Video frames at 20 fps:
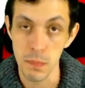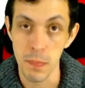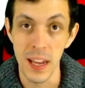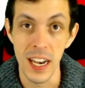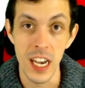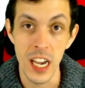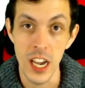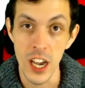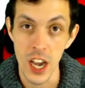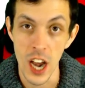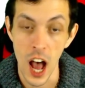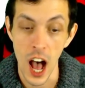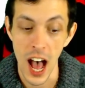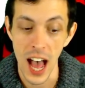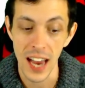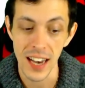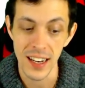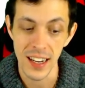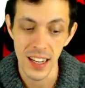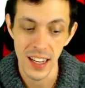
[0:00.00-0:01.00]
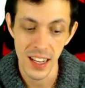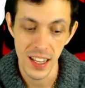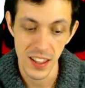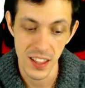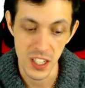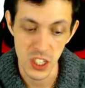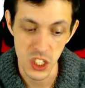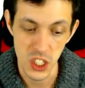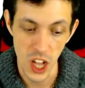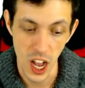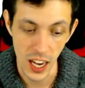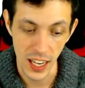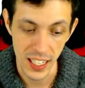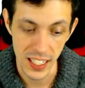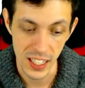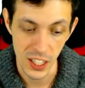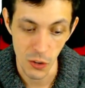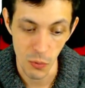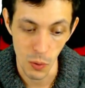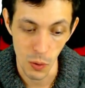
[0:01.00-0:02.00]
but not the
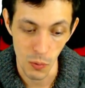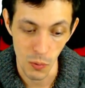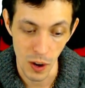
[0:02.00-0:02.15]
socket that we're